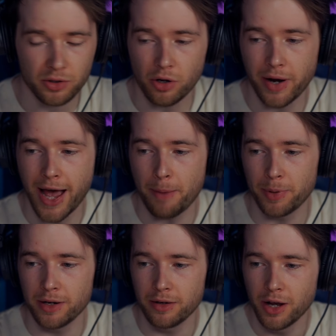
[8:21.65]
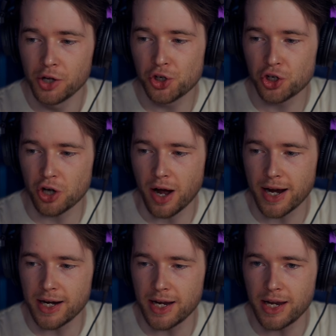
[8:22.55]
Sorry, Applin.
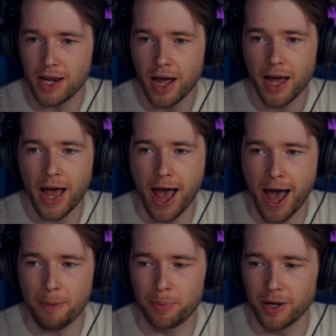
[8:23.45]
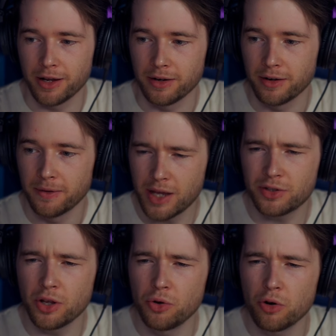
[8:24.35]
Shiny Applin.
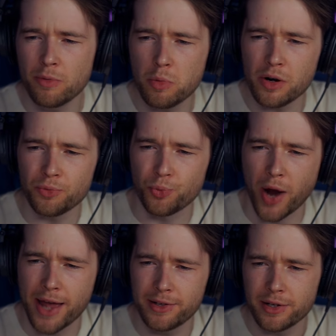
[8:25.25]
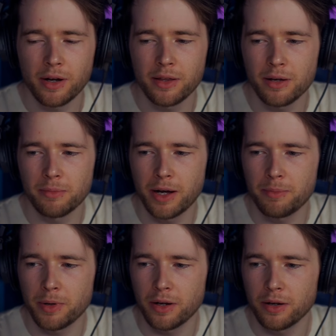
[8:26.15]
Is the normal one red? I think it
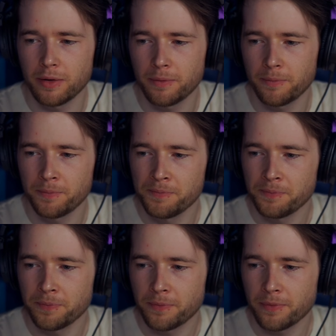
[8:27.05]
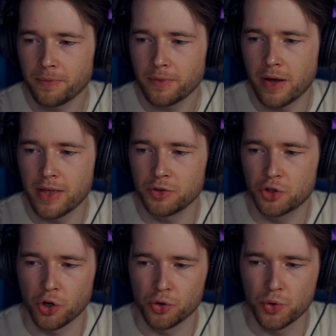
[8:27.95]
might be. And then
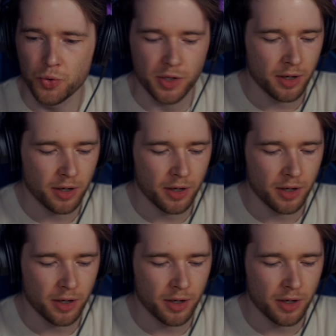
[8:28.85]
Zarude.